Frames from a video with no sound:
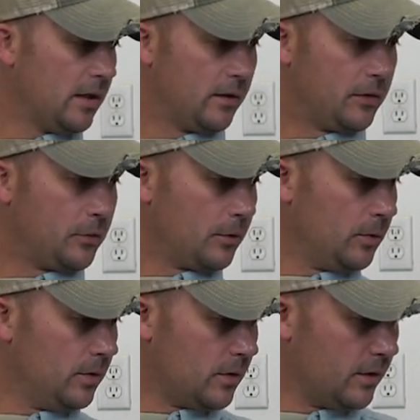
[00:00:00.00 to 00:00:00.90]
a
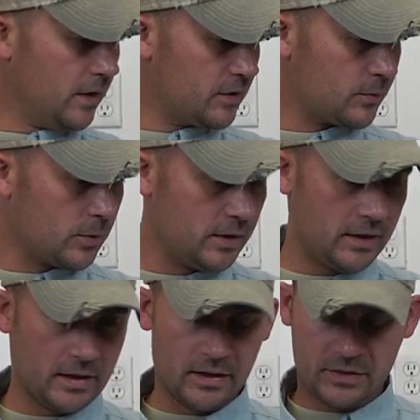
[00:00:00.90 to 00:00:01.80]
throat on this one,
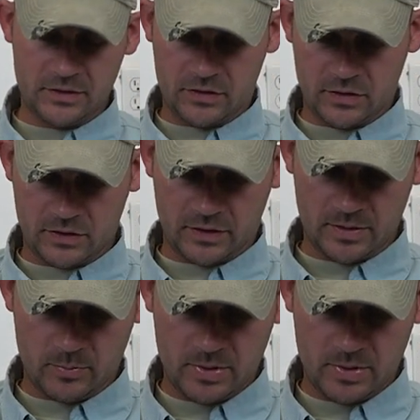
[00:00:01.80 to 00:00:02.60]
and this is just gonna